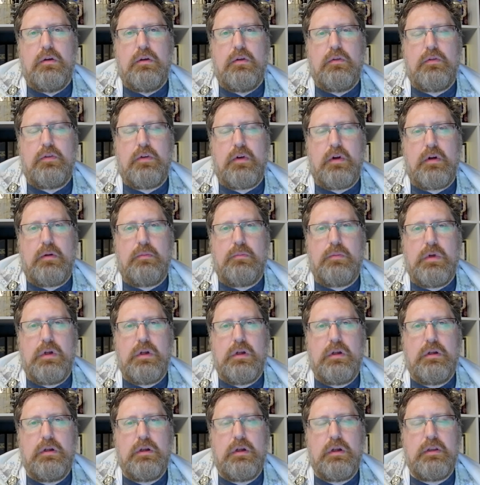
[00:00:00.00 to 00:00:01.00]
from
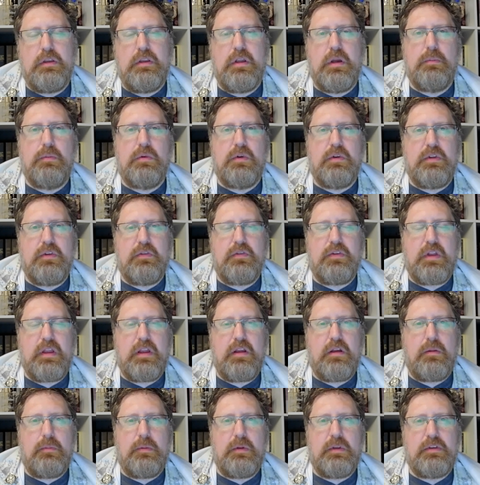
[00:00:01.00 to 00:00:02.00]
a number of different
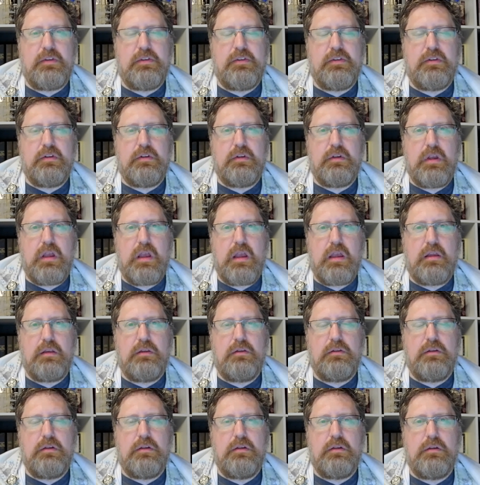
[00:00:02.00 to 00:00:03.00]
ailments.
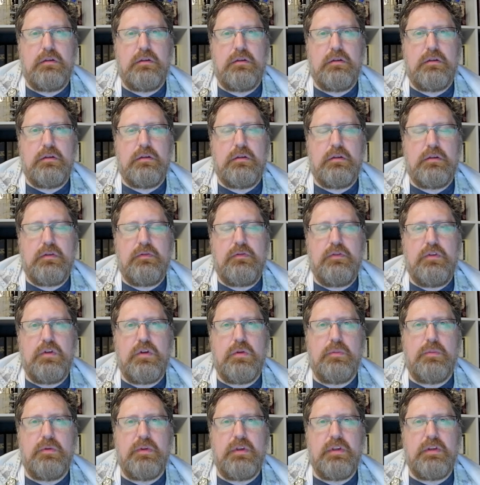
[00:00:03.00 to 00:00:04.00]
And if you
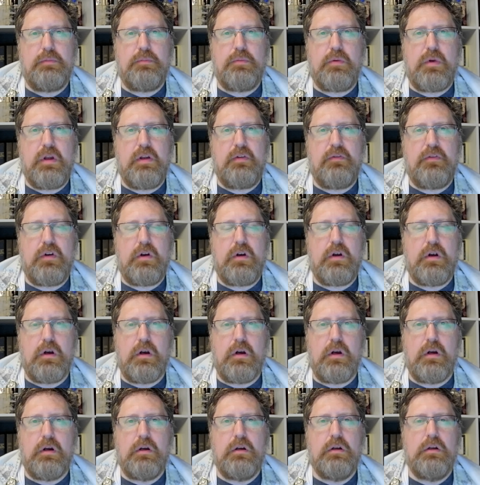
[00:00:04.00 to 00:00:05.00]
could please pray for
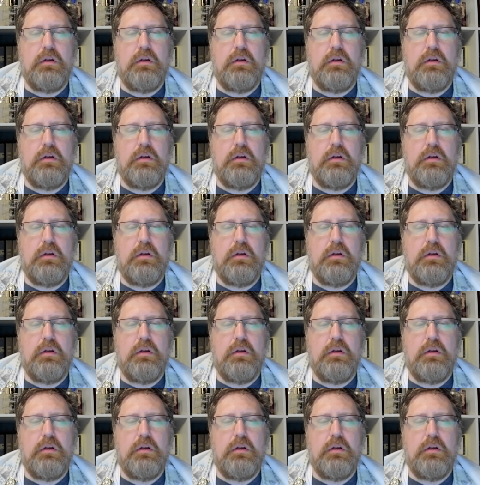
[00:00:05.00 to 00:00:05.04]
her